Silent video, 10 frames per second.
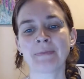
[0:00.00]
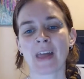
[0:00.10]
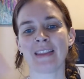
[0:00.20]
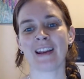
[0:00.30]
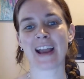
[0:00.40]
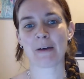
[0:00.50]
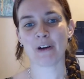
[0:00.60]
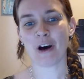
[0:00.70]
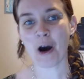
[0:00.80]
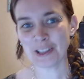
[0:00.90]
And then I
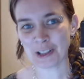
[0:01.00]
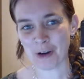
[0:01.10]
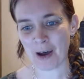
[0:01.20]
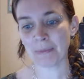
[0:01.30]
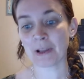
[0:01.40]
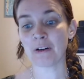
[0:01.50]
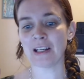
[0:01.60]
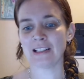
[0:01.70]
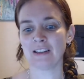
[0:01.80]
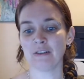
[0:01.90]
will also upload
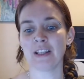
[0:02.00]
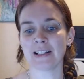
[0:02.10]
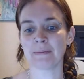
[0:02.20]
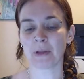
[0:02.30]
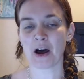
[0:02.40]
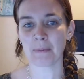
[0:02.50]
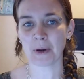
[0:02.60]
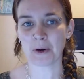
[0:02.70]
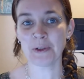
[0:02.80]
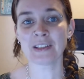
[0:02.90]
it to this blog
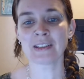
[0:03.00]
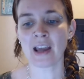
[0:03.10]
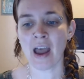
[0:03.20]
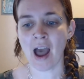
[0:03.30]
post.